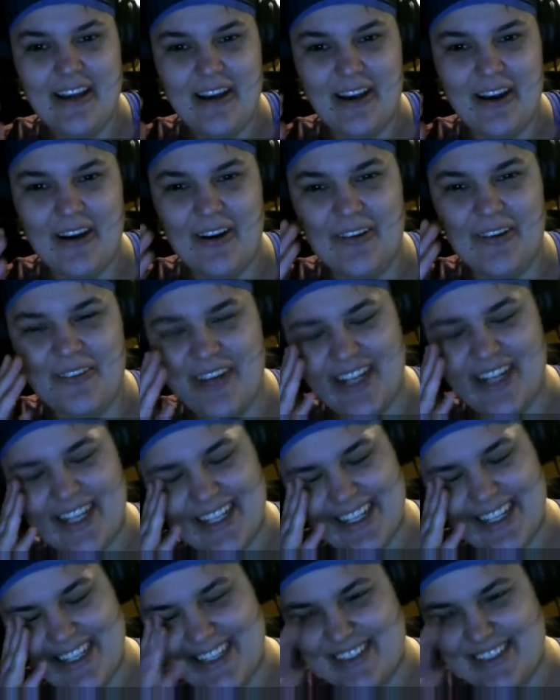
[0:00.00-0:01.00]
Oh my
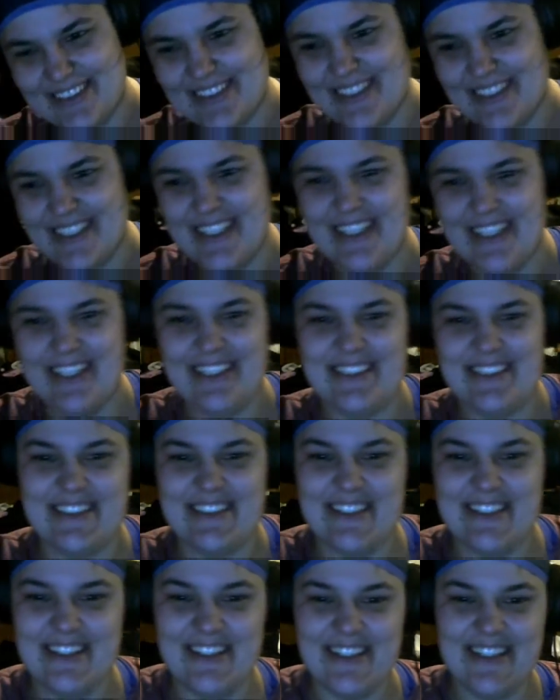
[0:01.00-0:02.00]
gosh, it's
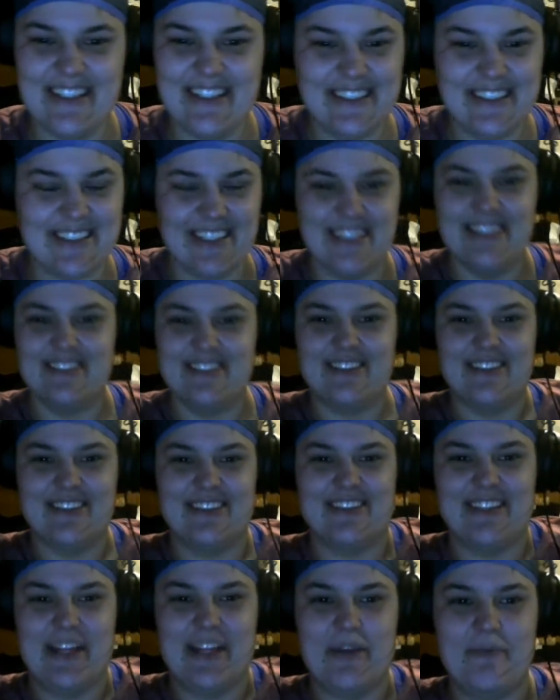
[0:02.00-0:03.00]

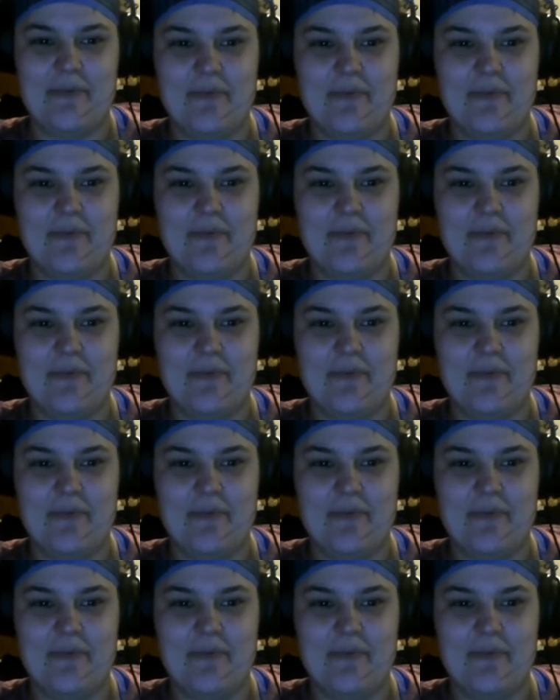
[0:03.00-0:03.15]
interesting.